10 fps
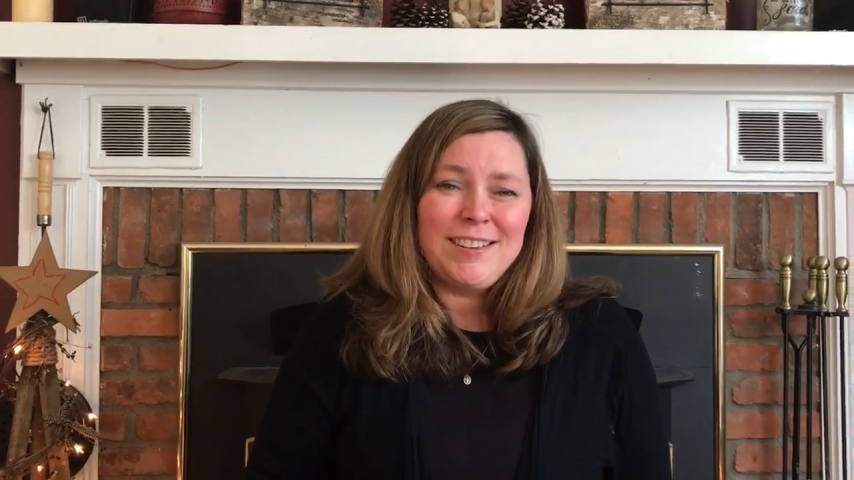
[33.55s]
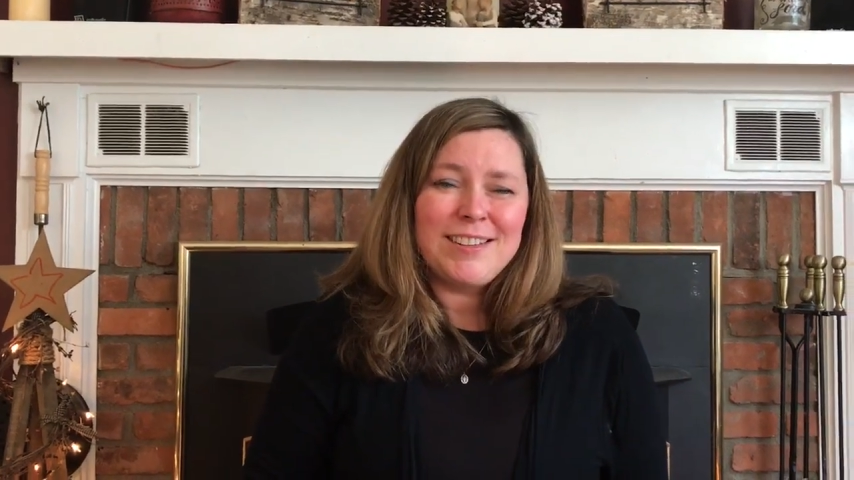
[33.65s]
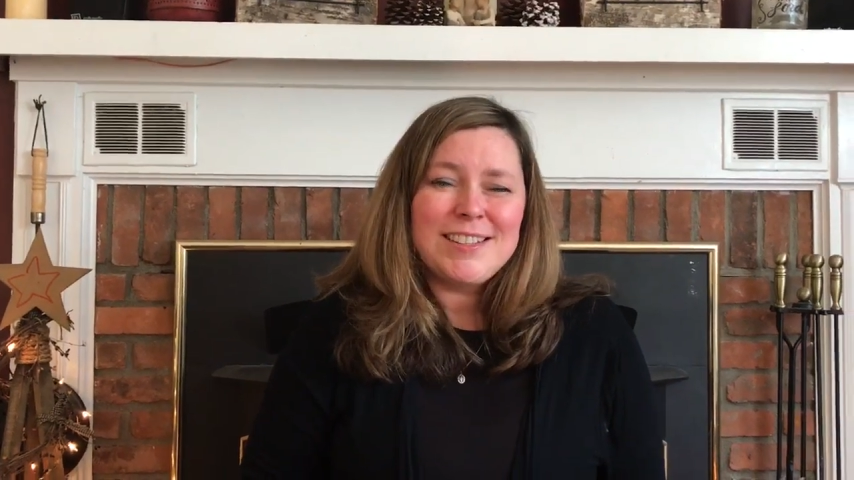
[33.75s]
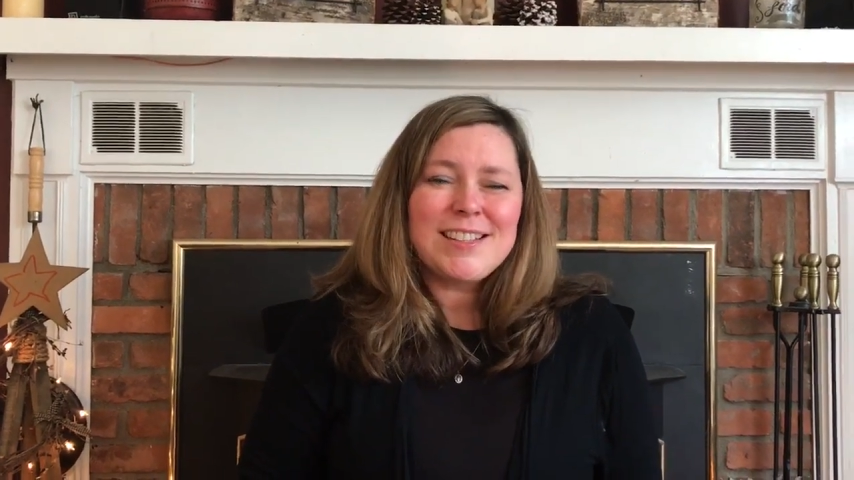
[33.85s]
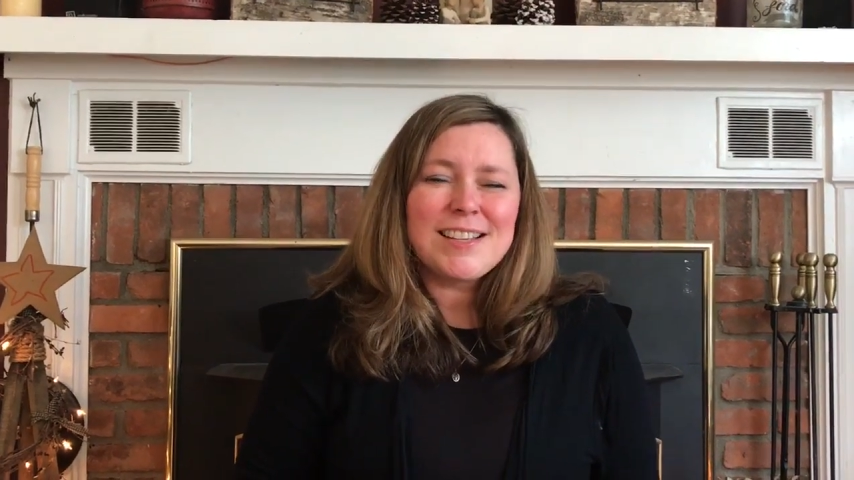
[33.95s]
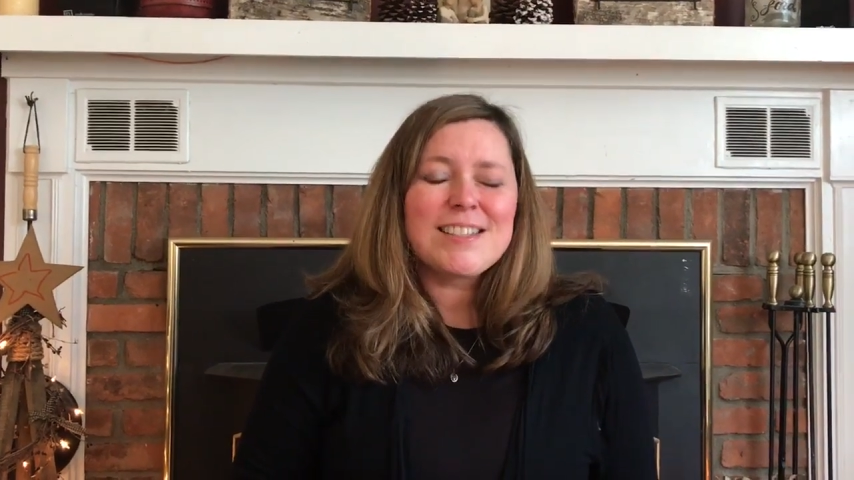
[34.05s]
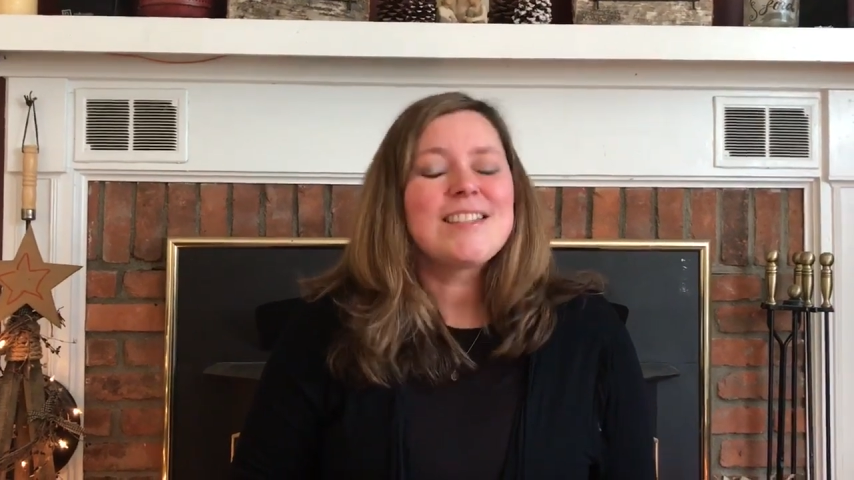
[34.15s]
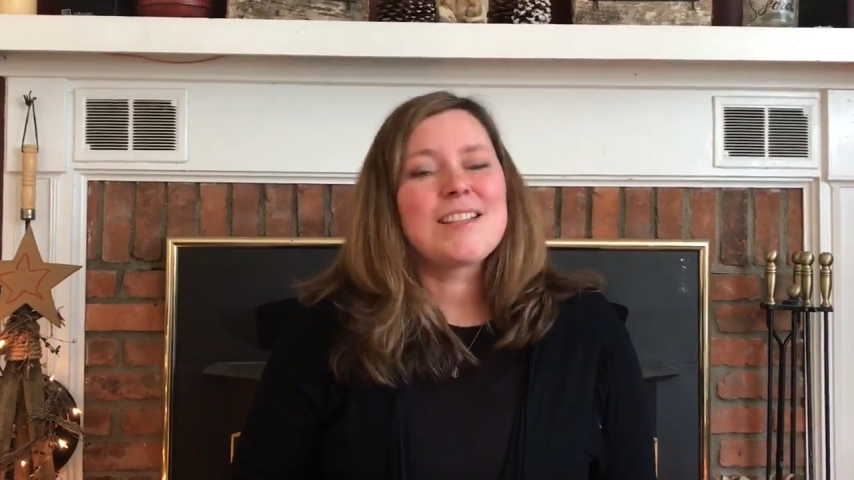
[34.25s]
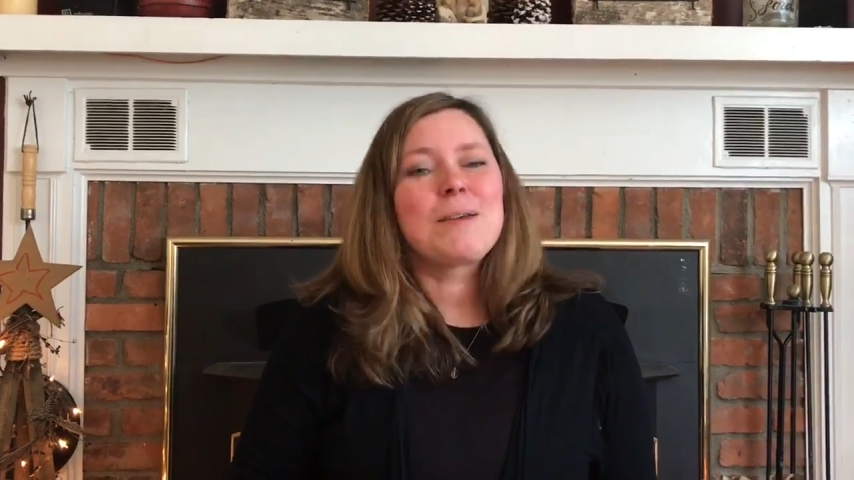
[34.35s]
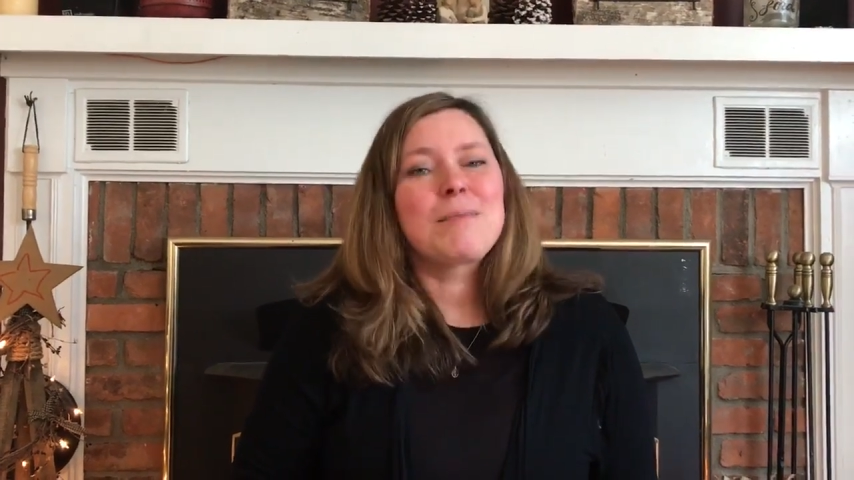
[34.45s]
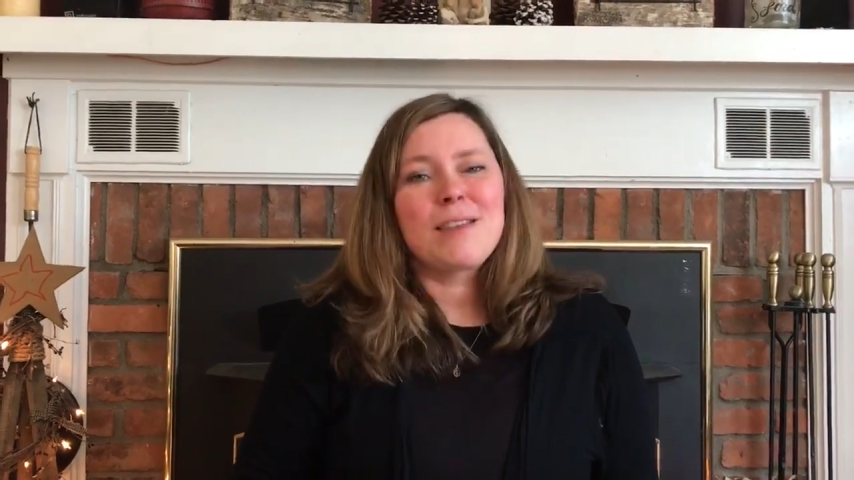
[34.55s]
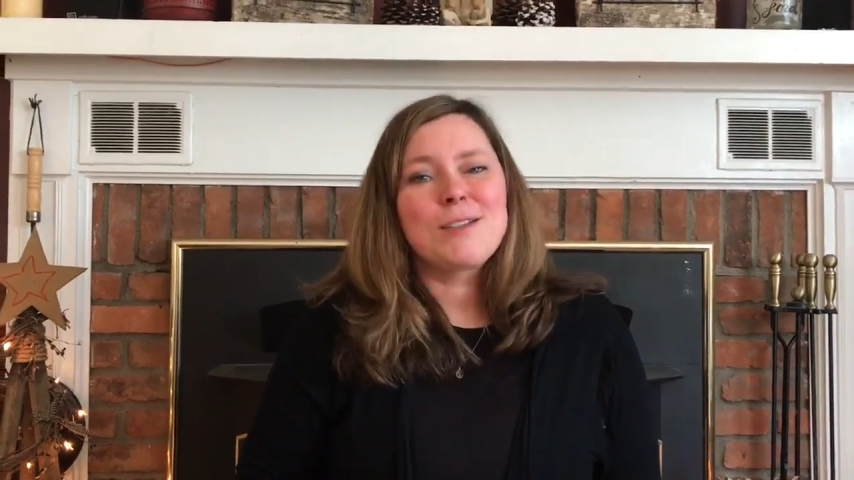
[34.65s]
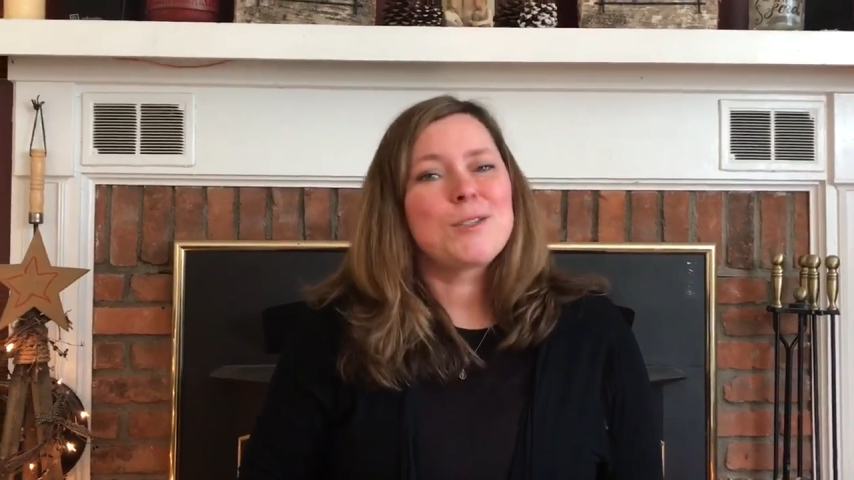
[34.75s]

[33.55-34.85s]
And he says the same thing